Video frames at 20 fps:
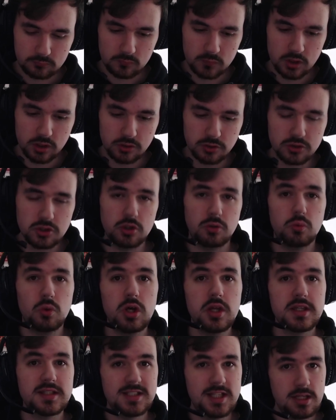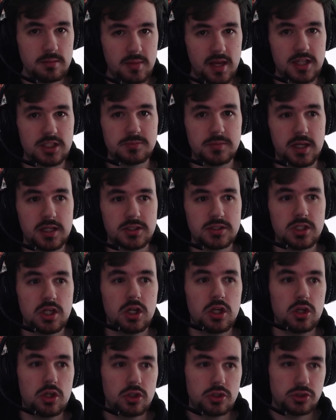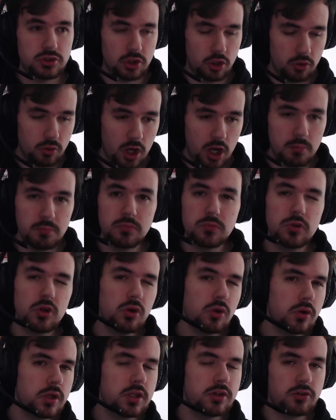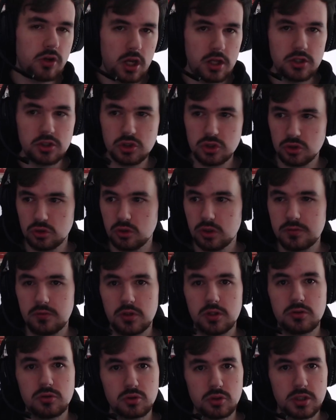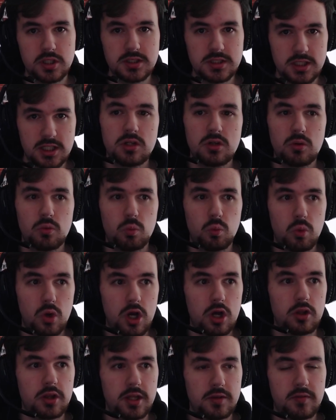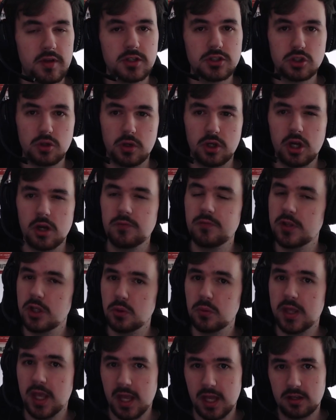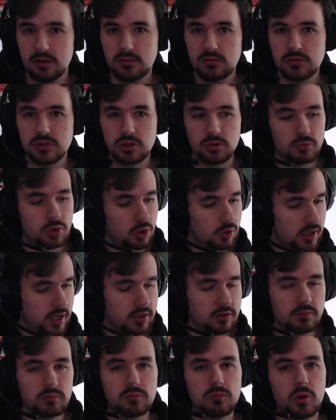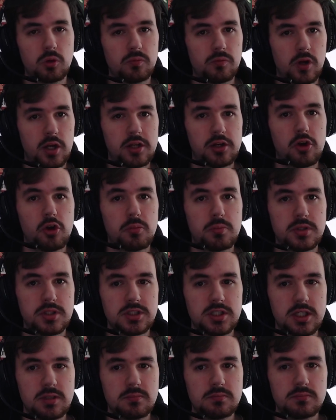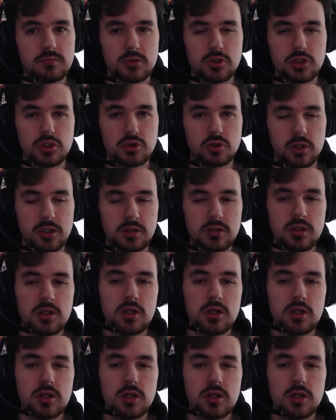So what are the team aspects? So I'm not entirely sure if you can join a team while the event is going on. I think you can, so go ahead and go find an open team to join.